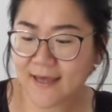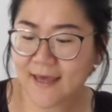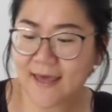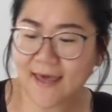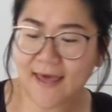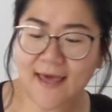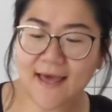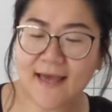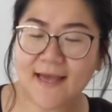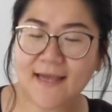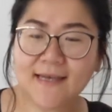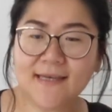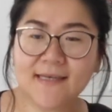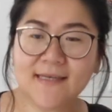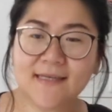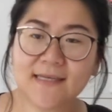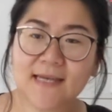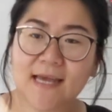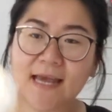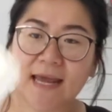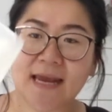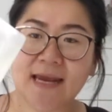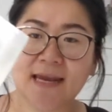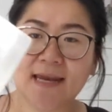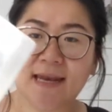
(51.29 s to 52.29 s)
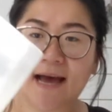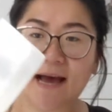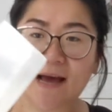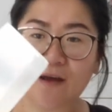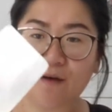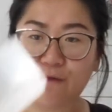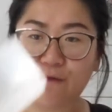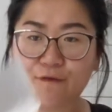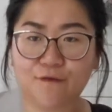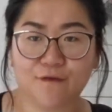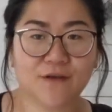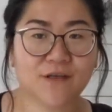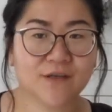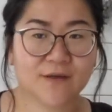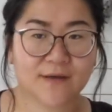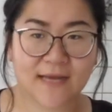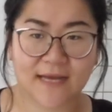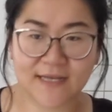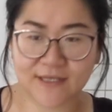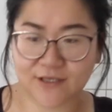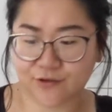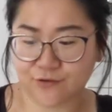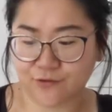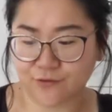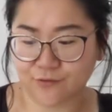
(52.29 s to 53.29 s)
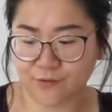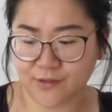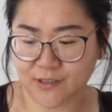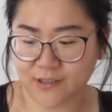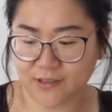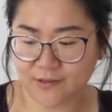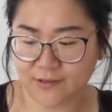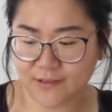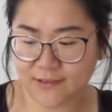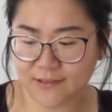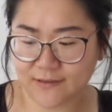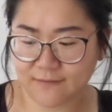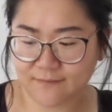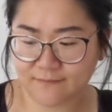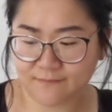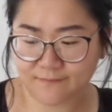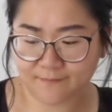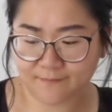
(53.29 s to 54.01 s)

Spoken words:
and a knife to cut your noodles.